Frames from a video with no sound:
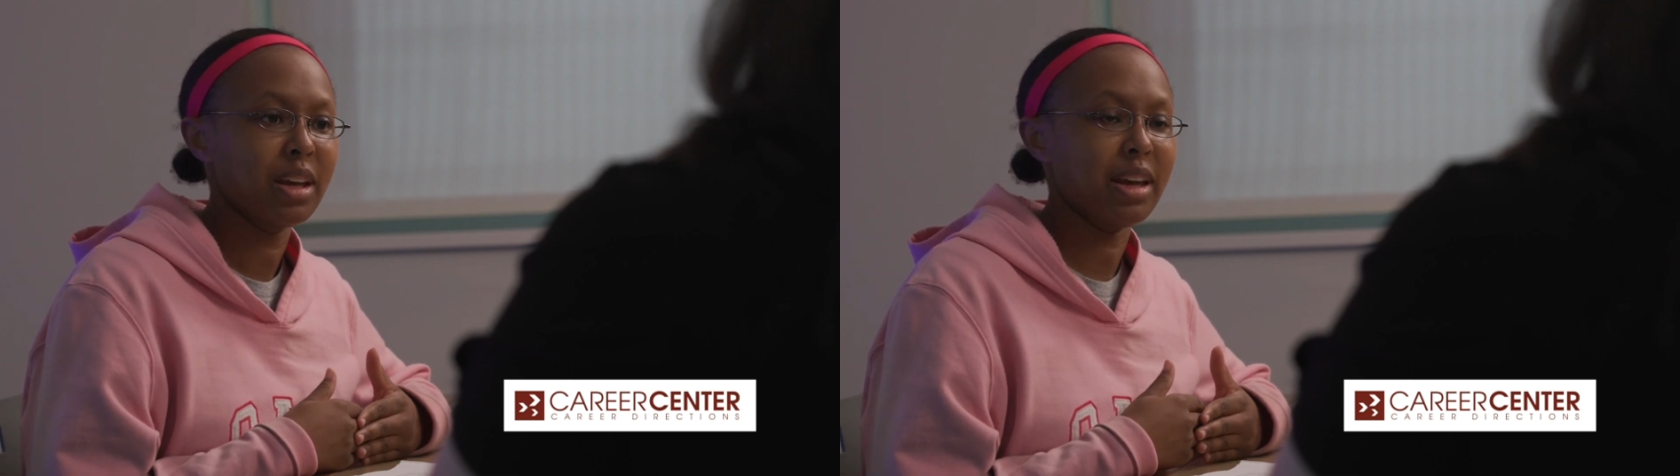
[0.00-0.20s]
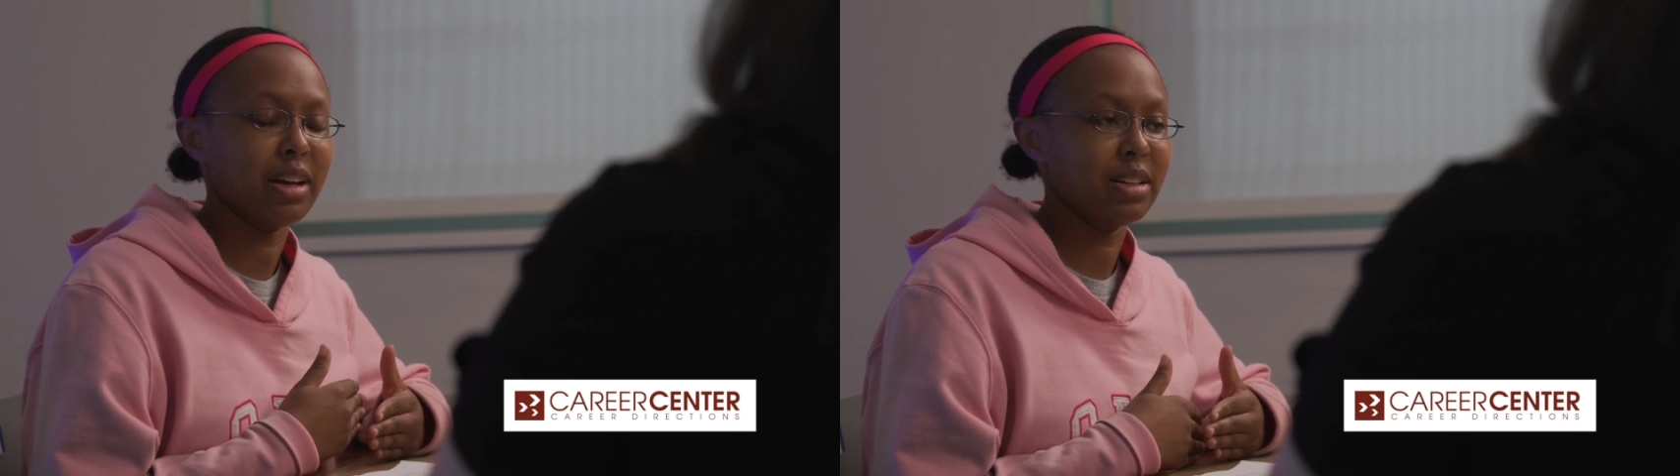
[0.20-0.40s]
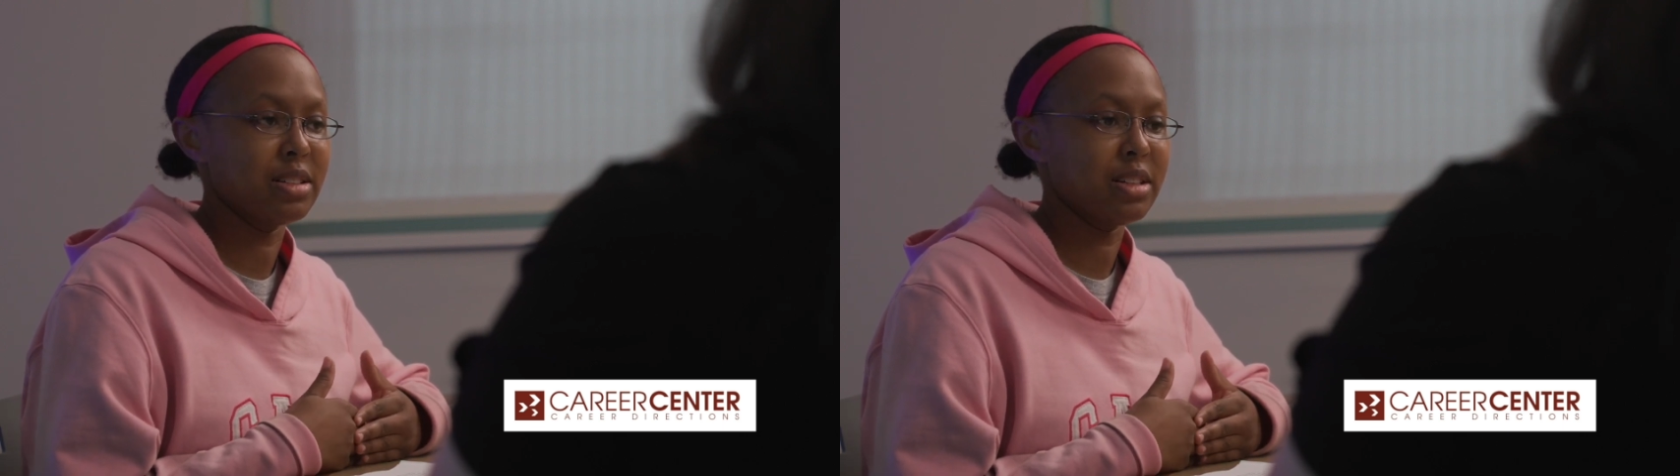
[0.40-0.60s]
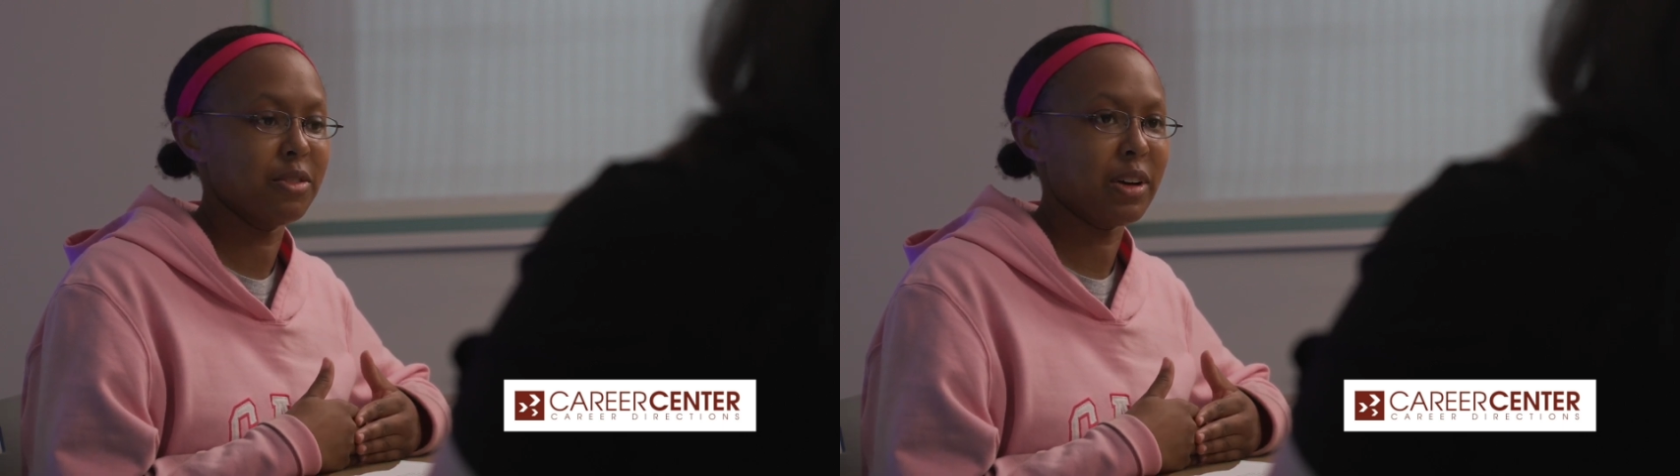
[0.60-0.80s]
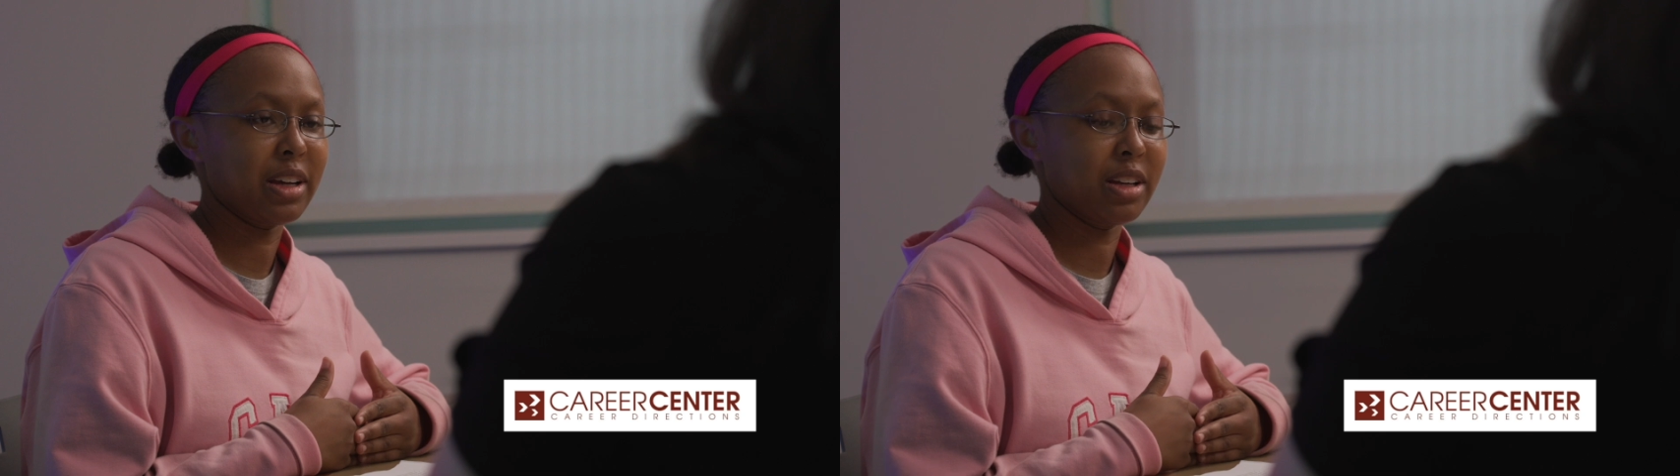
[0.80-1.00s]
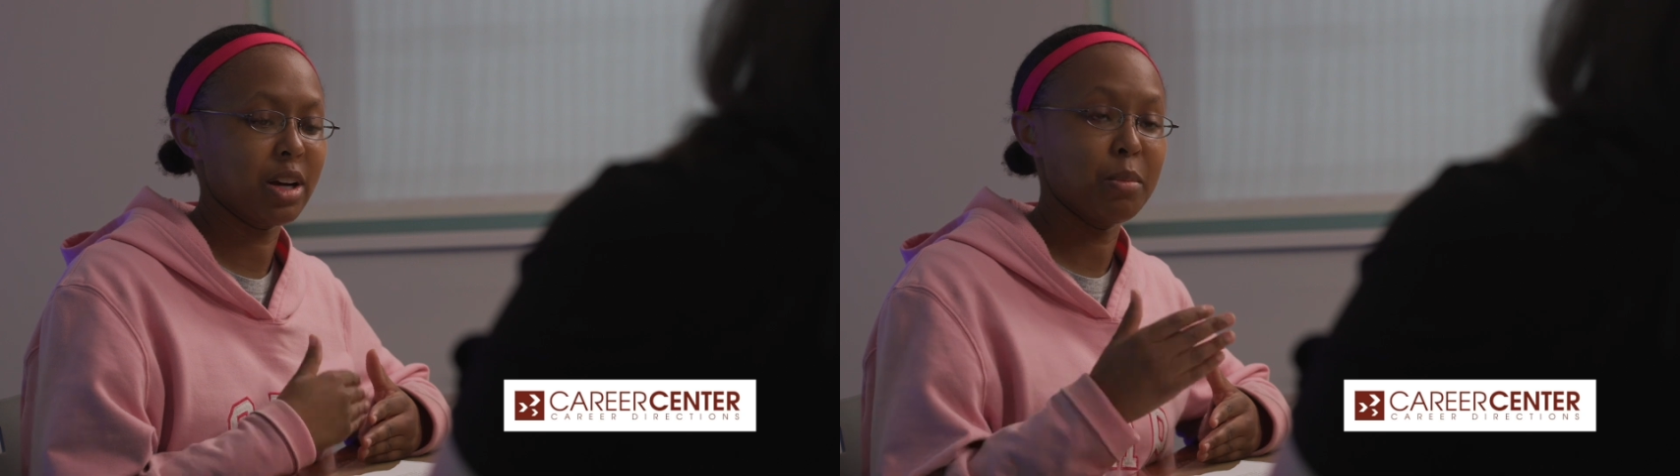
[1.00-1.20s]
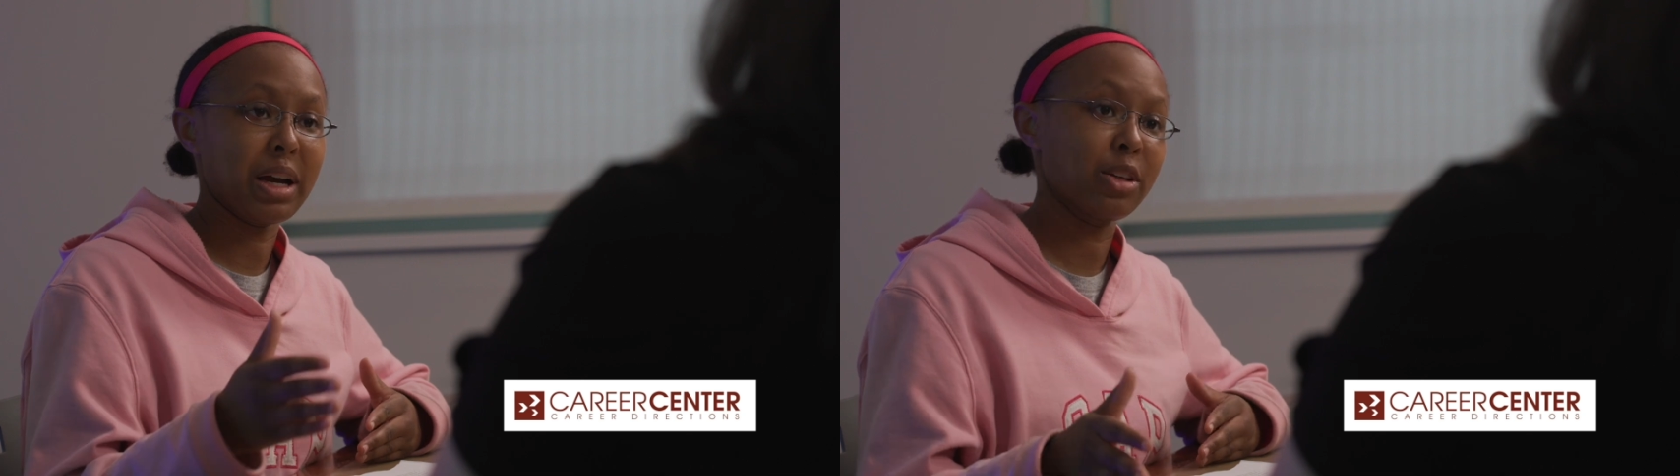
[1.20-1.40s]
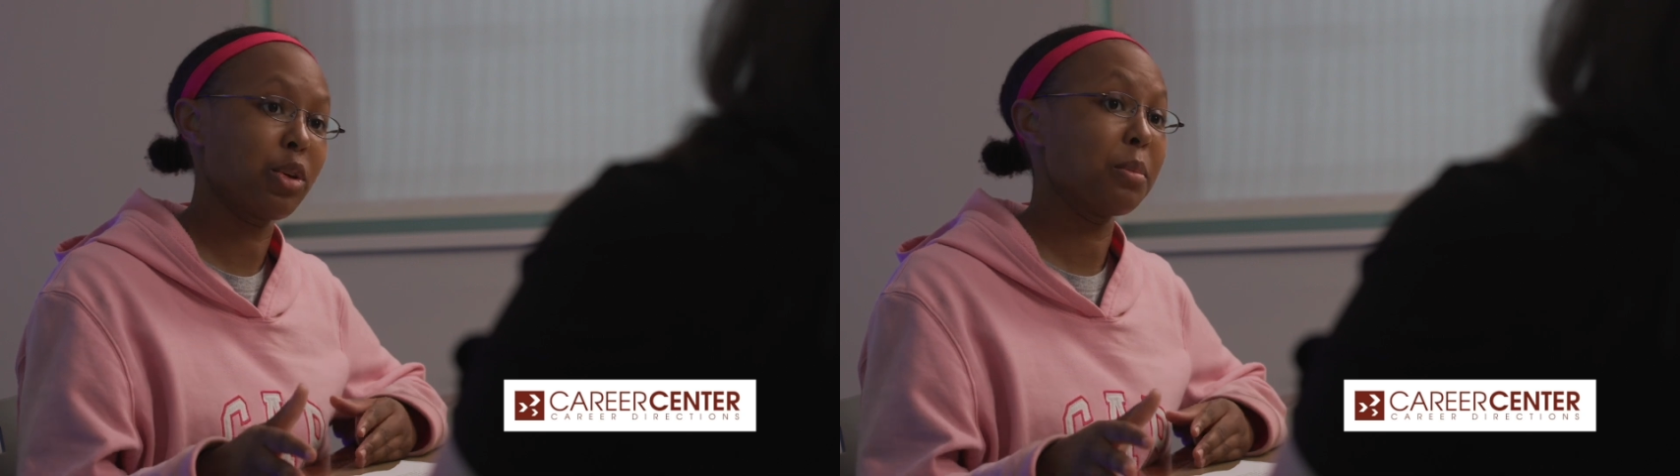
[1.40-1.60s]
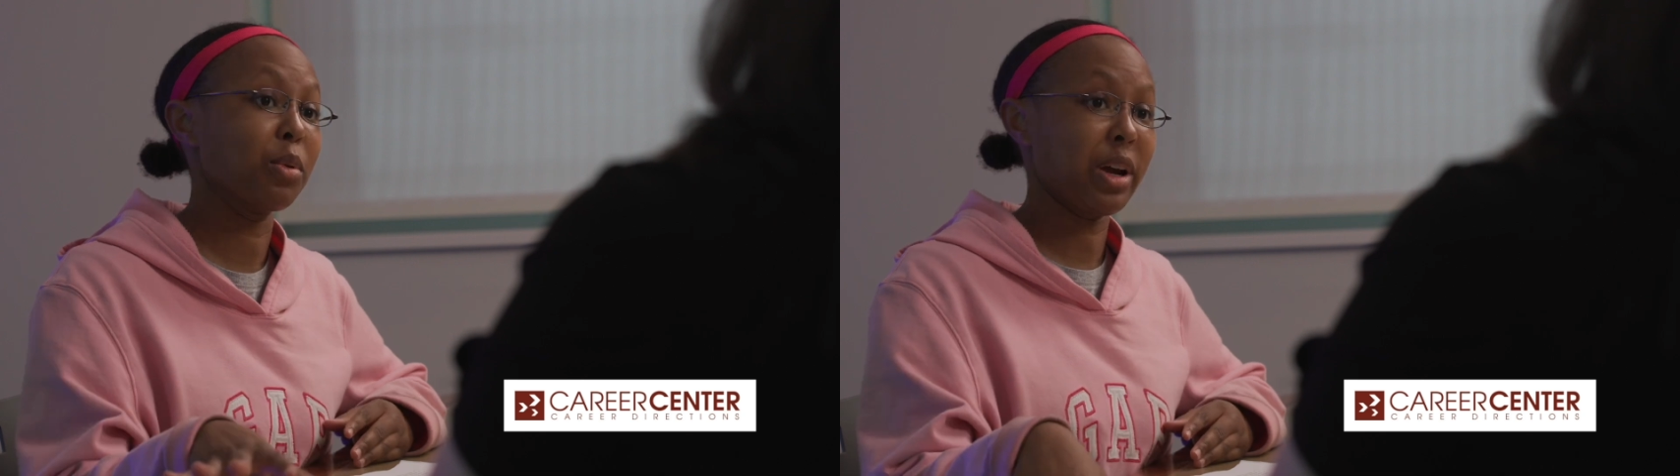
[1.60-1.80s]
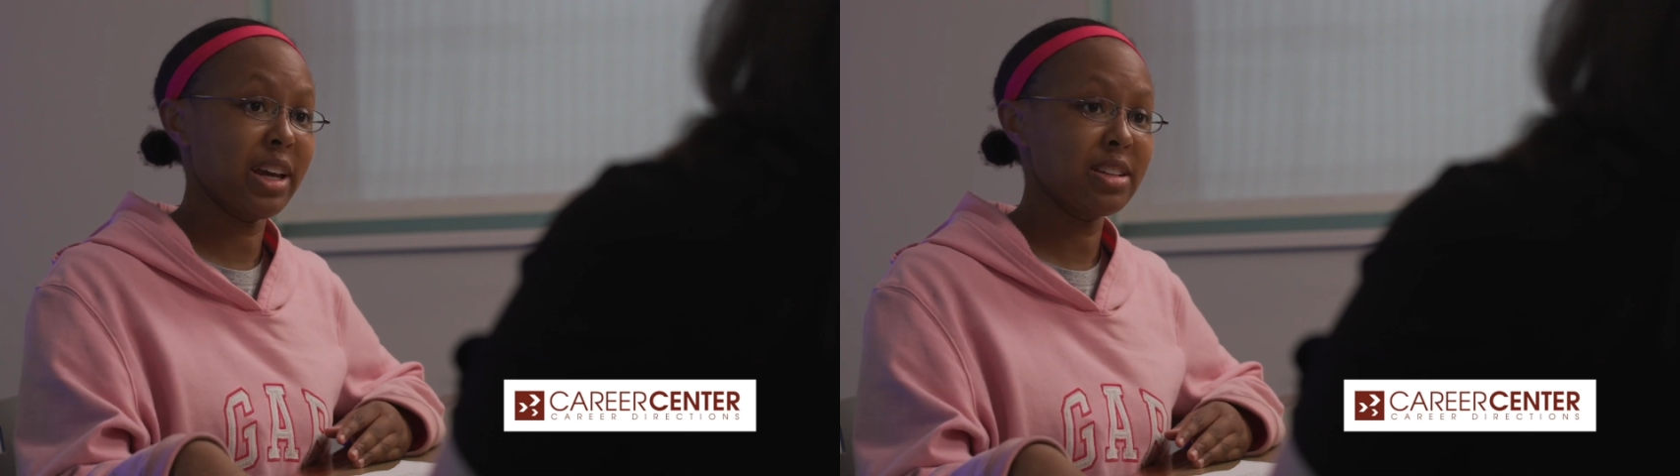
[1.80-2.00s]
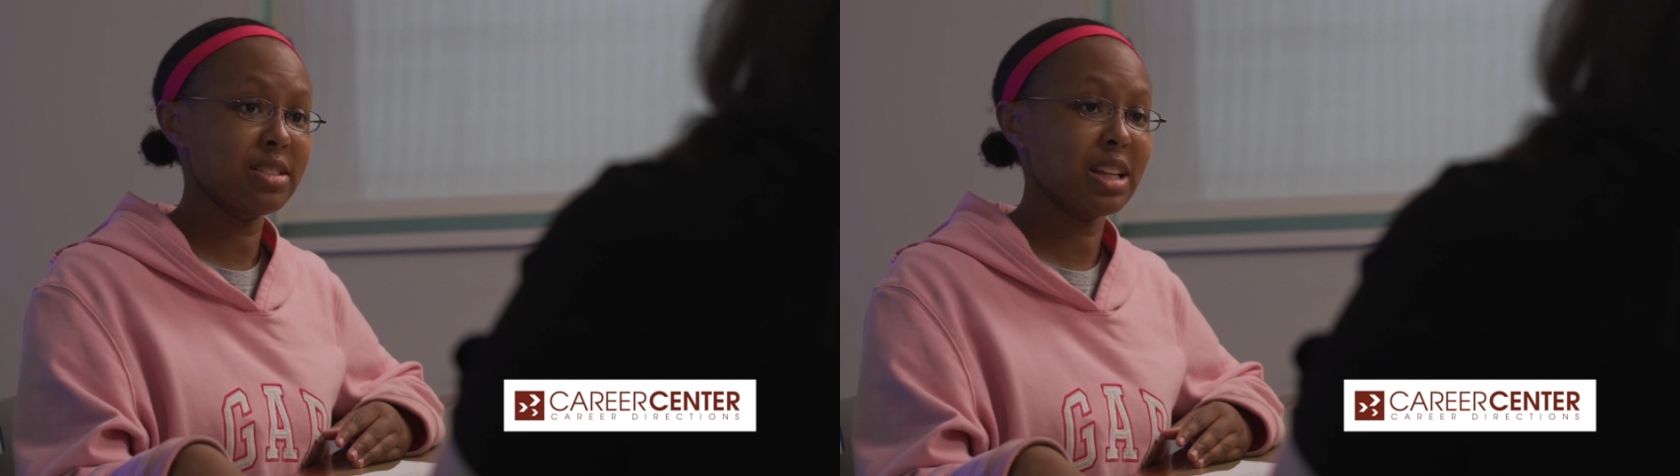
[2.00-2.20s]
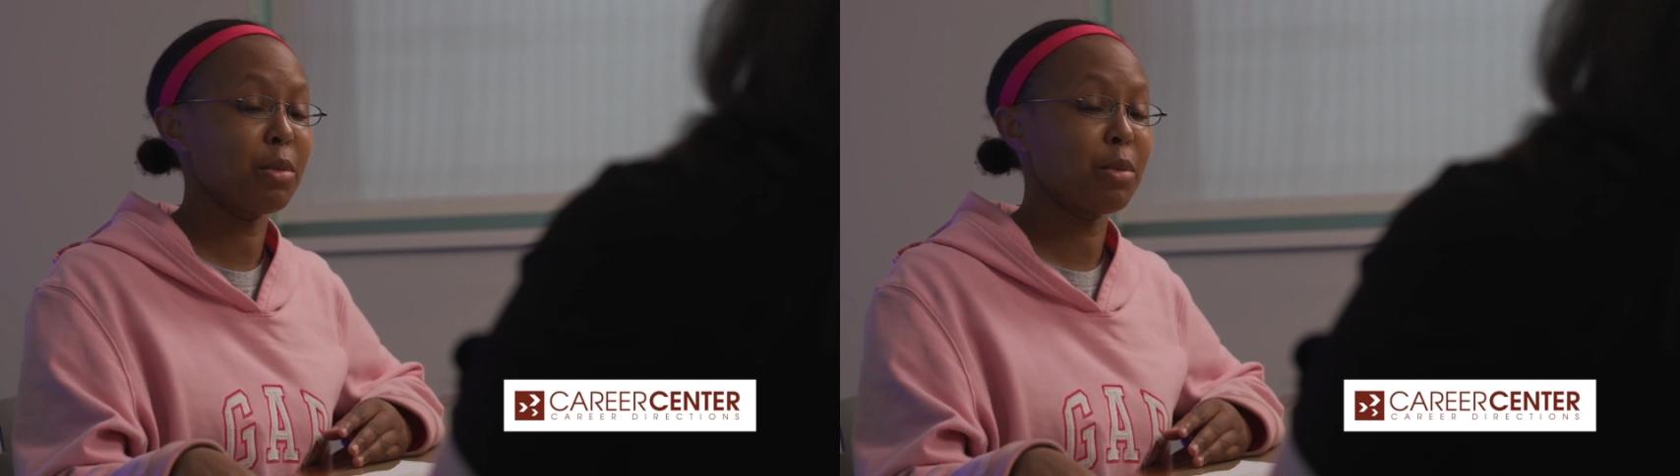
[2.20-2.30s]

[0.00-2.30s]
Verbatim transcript: And if I can come back during breaks,